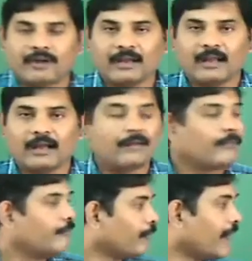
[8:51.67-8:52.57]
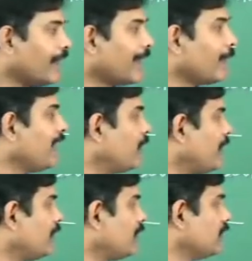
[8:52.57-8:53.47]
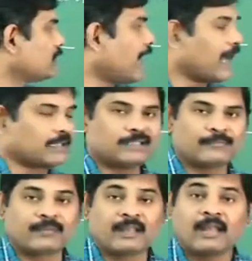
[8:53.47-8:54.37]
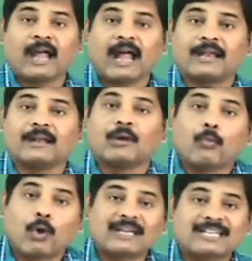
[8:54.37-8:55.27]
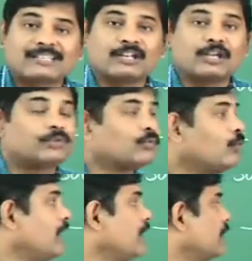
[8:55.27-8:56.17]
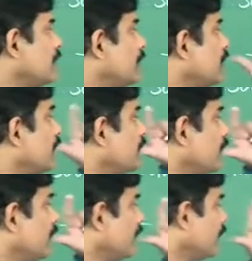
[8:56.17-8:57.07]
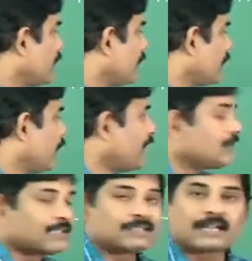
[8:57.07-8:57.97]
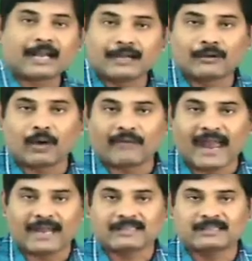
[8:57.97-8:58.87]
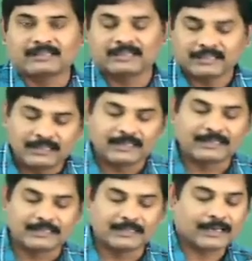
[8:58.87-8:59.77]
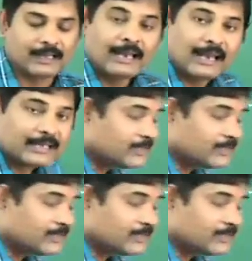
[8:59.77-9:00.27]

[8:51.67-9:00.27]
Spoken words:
India made an amendment in this act. And what is need to here bring such a kind of acts? Here let